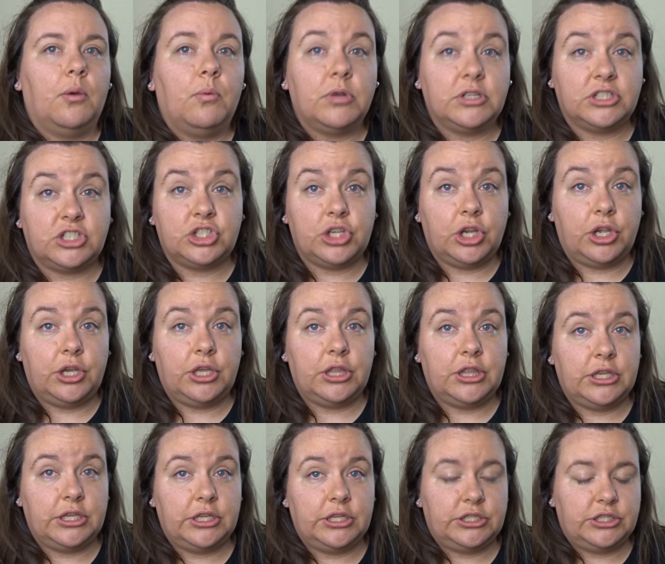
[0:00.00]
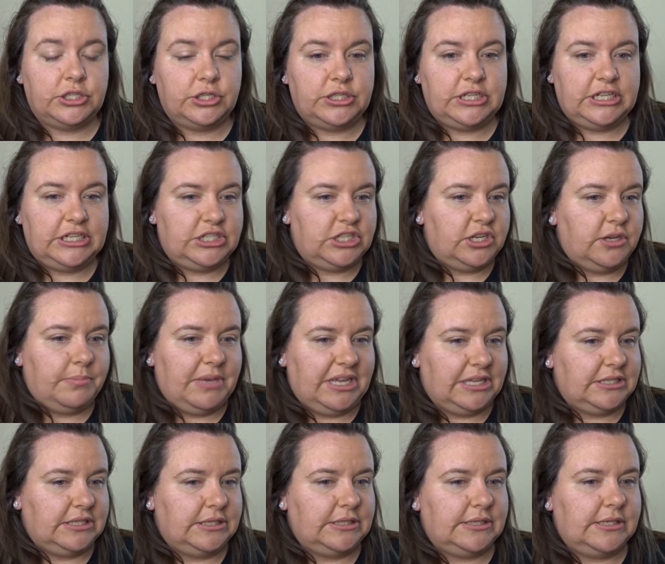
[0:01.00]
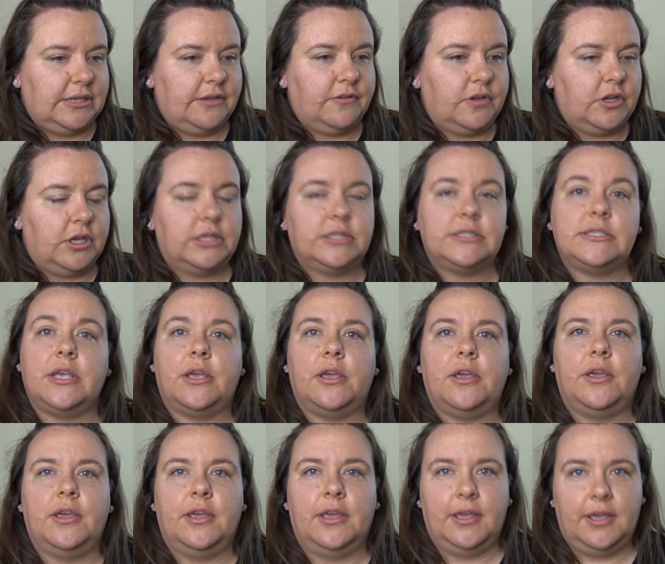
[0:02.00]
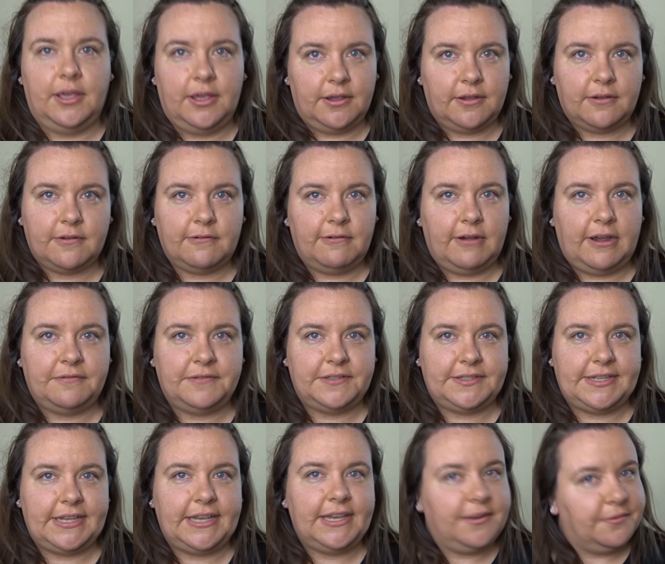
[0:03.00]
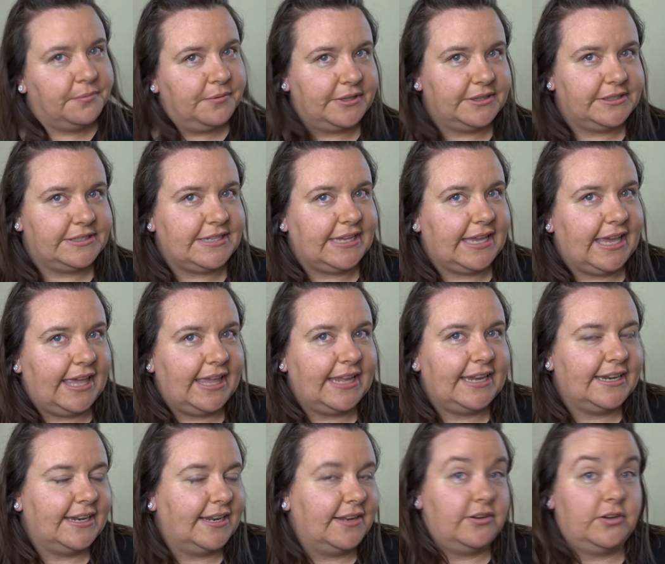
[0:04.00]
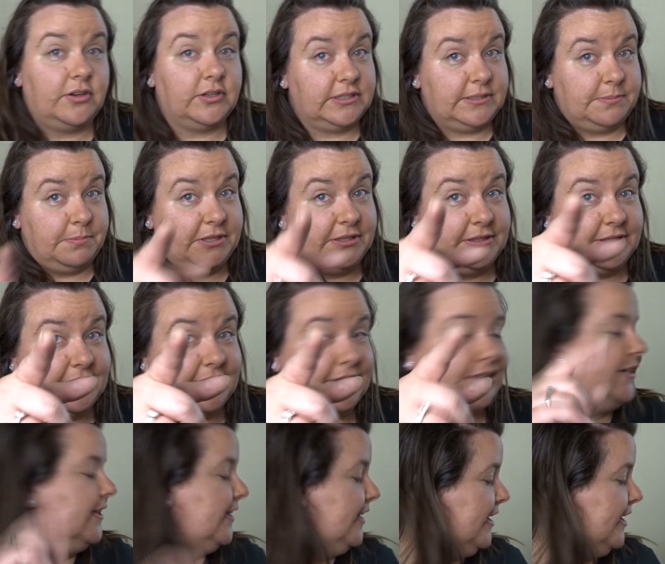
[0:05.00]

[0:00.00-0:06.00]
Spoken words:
want to show you the 2 t-shirt patterns that I've got. So Craftsy, once again, not sponsored,